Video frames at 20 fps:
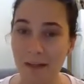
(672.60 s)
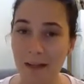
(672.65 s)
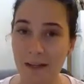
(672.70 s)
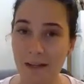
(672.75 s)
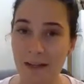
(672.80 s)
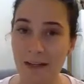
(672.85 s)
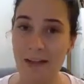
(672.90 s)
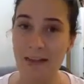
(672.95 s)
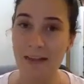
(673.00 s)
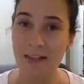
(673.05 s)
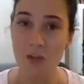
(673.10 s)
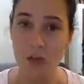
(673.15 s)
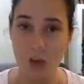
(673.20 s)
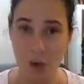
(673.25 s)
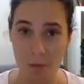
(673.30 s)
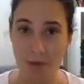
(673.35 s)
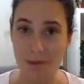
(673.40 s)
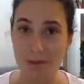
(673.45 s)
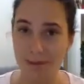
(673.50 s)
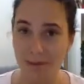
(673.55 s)
Now, there's
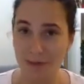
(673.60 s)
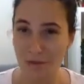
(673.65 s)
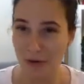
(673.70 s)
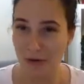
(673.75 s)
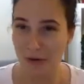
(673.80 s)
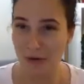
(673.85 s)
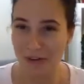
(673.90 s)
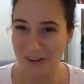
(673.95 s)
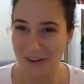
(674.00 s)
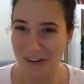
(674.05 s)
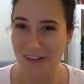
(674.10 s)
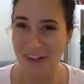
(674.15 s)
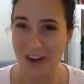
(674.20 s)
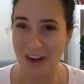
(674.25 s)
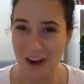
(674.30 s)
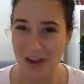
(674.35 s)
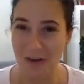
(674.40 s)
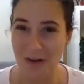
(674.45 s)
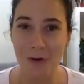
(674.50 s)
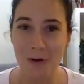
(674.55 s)
no other security that
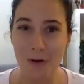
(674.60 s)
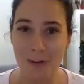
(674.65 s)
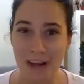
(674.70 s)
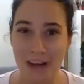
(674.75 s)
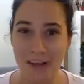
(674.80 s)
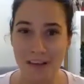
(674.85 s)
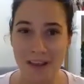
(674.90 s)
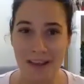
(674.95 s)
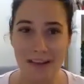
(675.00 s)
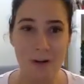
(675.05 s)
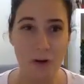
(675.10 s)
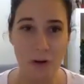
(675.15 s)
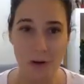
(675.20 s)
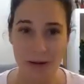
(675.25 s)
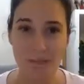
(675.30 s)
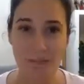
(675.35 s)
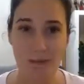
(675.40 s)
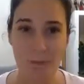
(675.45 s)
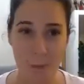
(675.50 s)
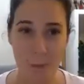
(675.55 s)
I know like that, not
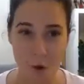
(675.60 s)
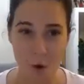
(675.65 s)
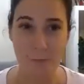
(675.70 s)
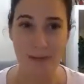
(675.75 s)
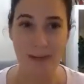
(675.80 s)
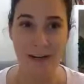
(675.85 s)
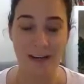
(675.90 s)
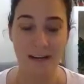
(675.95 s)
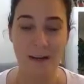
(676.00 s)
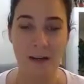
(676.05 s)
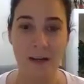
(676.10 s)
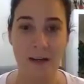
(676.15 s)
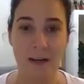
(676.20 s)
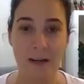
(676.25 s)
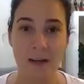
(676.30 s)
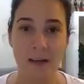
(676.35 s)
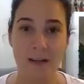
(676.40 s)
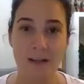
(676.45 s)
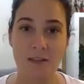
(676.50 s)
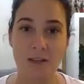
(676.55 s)
even property.
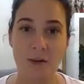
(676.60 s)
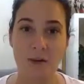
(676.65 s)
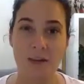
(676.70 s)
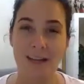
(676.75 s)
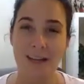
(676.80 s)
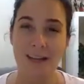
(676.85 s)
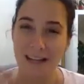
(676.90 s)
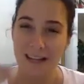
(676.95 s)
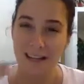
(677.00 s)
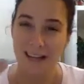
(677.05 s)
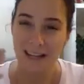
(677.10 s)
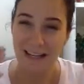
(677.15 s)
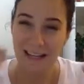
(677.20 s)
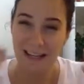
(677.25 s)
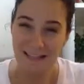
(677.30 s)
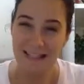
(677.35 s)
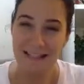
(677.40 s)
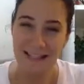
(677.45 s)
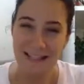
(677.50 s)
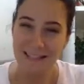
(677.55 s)
So
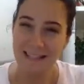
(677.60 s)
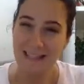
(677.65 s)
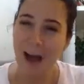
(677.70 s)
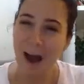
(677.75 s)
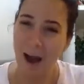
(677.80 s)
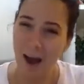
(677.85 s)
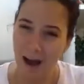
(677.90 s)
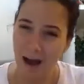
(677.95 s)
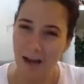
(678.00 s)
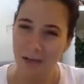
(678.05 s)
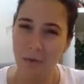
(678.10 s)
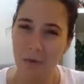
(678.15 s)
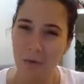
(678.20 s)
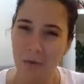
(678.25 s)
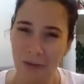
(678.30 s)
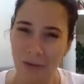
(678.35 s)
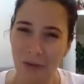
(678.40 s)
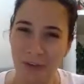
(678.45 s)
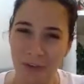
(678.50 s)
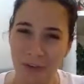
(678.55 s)
is this hard
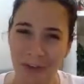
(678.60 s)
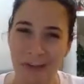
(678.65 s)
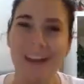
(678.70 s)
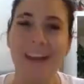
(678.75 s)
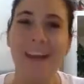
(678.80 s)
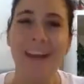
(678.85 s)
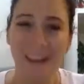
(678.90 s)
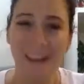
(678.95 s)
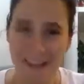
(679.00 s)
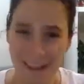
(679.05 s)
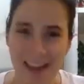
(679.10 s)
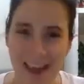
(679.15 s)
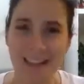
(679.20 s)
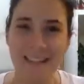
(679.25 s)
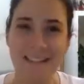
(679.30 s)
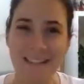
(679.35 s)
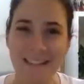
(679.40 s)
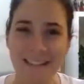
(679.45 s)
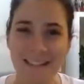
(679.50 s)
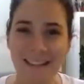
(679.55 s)
worth it?
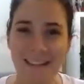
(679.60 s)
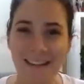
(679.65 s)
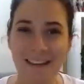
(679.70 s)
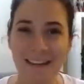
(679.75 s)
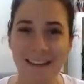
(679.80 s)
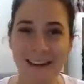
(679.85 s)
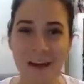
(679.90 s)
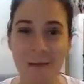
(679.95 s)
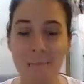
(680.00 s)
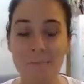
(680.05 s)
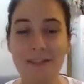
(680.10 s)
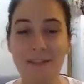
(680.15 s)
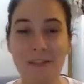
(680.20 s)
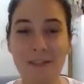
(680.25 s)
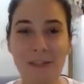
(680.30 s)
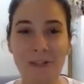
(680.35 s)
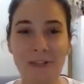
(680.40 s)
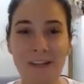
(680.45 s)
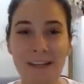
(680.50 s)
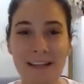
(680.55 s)
Yes,
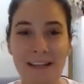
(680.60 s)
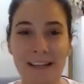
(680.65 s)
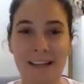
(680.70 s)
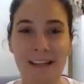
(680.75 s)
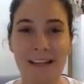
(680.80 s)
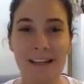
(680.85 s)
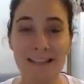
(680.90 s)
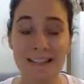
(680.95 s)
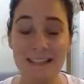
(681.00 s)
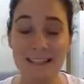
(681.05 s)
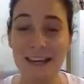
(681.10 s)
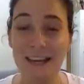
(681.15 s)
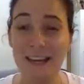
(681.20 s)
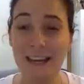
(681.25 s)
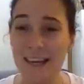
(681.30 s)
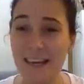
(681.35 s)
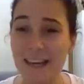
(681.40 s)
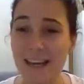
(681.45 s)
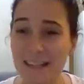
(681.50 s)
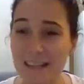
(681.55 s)
absolutely. Is
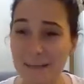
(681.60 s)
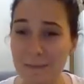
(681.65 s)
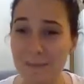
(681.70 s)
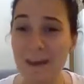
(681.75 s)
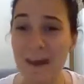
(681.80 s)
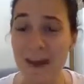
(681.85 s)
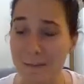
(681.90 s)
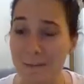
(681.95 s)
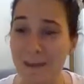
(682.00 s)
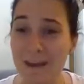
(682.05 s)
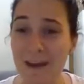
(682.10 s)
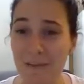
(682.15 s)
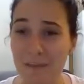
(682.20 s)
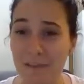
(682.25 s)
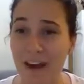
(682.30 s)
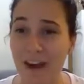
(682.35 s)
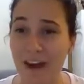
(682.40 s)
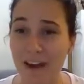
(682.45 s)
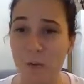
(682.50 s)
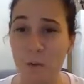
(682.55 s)
getting into
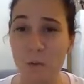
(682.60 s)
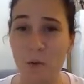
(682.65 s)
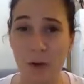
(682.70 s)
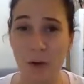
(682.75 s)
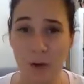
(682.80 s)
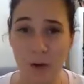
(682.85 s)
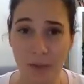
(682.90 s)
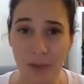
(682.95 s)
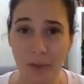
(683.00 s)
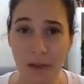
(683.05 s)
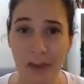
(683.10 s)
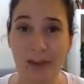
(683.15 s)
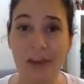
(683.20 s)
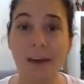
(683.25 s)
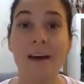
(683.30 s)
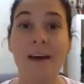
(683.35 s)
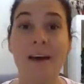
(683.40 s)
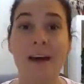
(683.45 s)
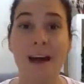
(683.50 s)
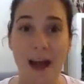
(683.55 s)
MFA worth it?
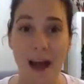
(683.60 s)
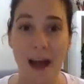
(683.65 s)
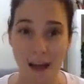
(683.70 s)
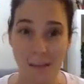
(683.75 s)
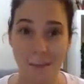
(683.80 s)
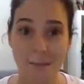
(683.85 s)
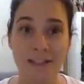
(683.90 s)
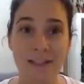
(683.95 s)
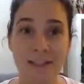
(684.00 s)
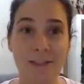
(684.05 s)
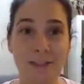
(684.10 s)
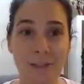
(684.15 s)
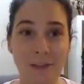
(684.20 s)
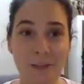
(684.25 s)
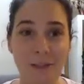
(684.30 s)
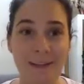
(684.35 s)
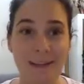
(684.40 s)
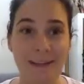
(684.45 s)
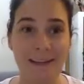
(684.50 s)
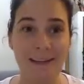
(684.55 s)

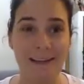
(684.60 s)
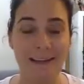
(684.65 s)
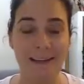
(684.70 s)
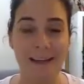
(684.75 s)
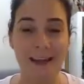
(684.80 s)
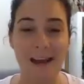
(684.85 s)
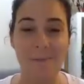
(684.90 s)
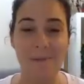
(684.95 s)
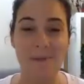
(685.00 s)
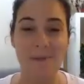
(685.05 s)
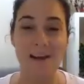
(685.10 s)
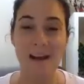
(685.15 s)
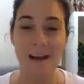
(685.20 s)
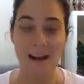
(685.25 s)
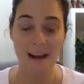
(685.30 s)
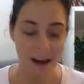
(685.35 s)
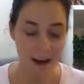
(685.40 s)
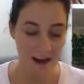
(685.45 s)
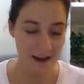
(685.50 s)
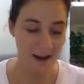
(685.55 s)
Absolutely. Okay, but I
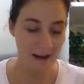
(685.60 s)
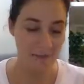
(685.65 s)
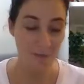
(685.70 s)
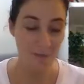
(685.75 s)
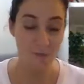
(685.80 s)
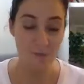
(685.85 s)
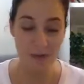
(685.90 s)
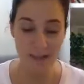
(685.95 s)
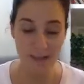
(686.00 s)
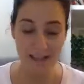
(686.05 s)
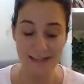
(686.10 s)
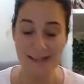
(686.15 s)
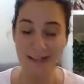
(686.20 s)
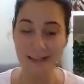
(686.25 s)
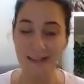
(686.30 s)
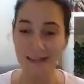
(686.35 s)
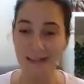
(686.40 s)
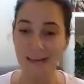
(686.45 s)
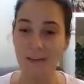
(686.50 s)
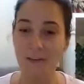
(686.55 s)
am really
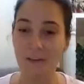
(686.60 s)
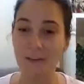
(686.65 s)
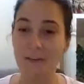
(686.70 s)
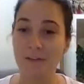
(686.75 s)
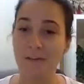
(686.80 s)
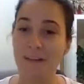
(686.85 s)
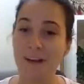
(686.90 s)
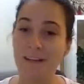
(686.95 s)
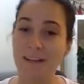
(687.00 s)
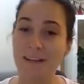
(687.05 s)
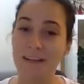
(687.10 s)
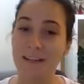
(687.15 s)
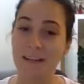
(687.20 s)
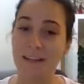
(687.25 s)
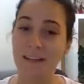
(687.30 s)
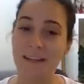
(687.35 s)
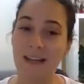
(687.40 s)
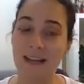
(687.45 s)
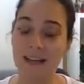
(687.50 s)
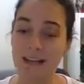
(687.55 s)
clear on the fact that
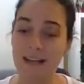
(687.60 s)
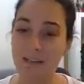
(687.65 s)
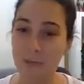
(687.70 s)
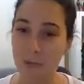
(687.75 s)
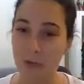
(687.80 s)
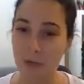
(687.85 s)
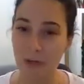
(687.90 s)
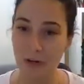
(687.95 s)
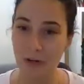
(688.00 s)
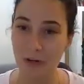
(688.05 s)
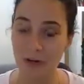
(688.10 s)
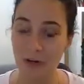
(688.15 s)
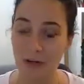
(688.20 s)
it takes work.